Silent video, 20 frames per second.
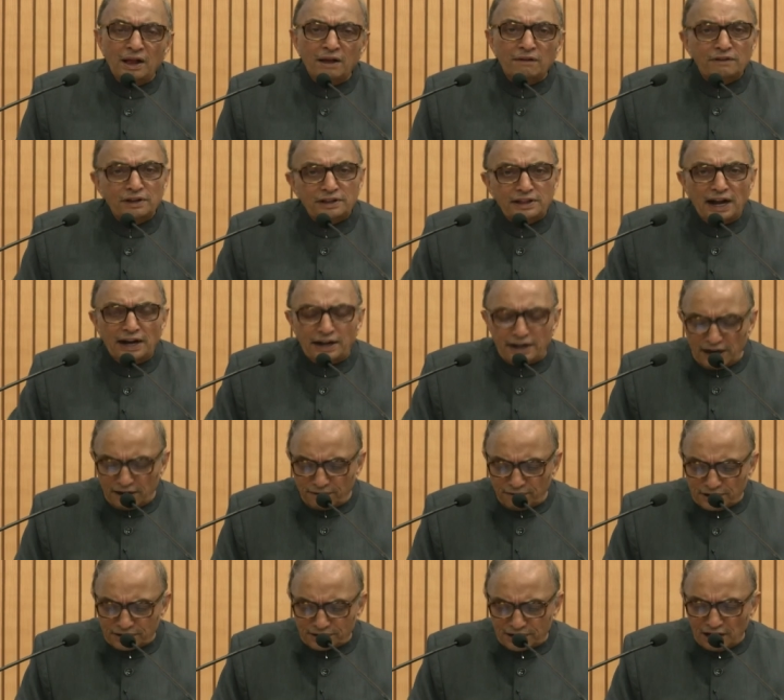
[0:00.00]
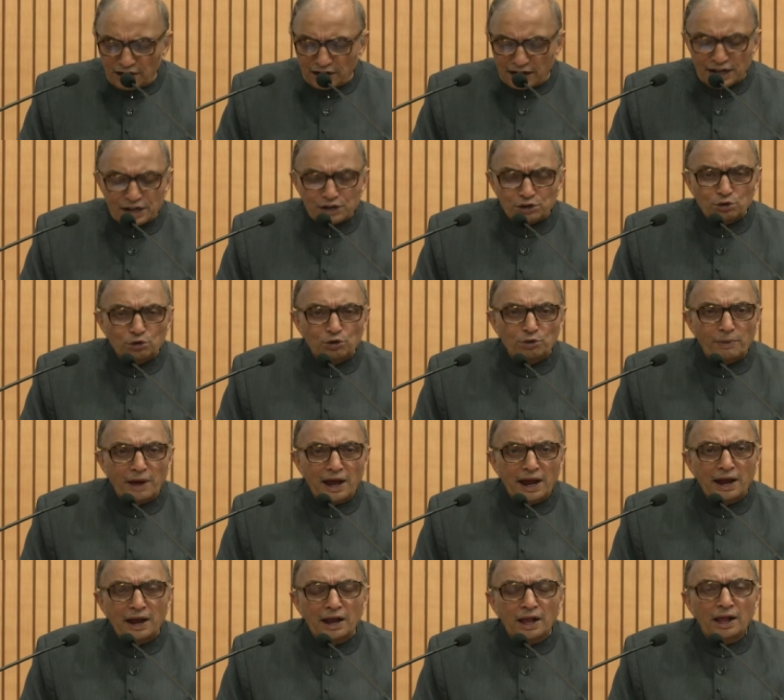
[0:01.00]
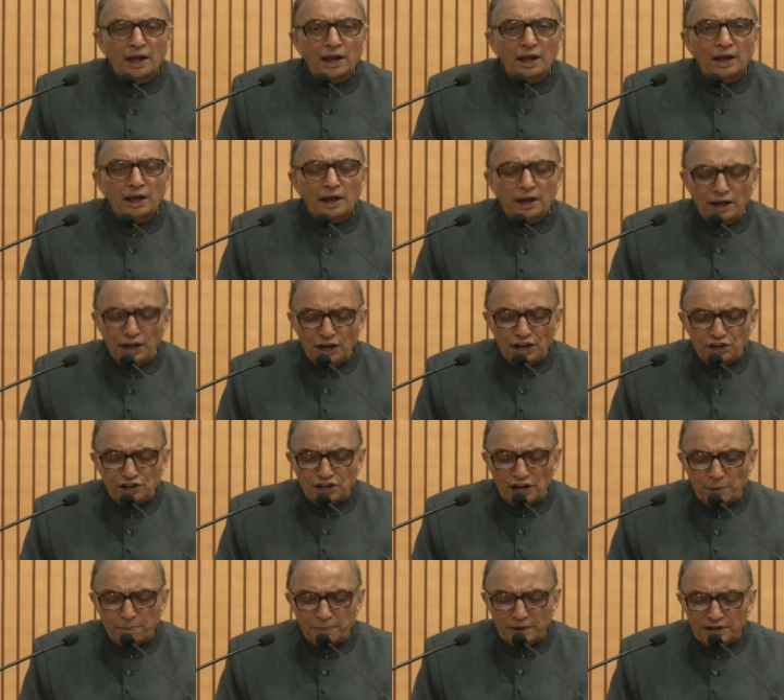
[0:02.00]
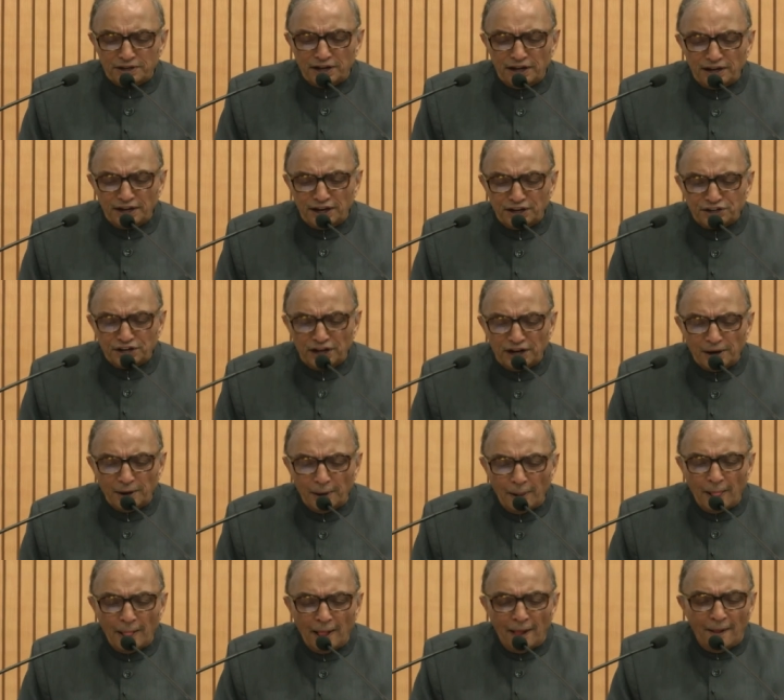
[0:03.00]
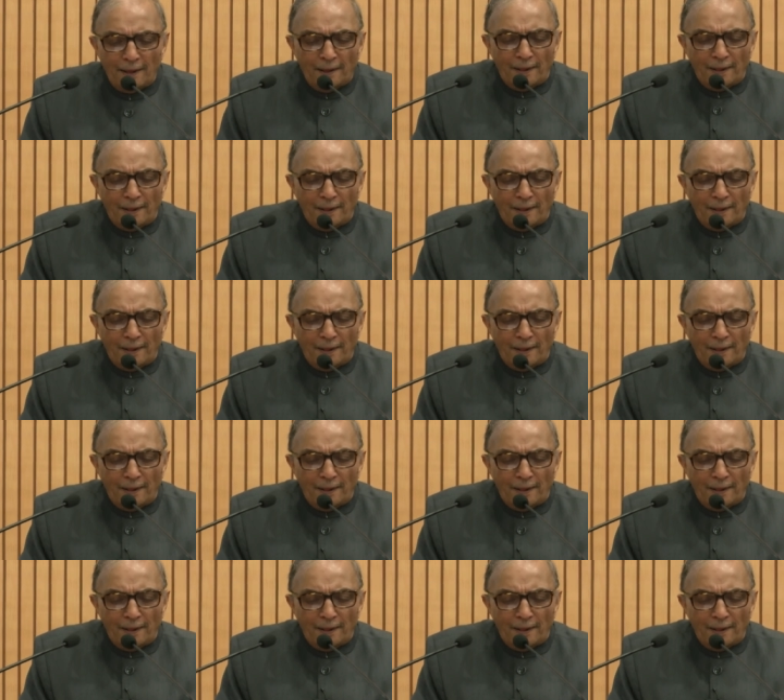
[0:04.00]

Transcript: With that request, I'll conclude my initial presentation.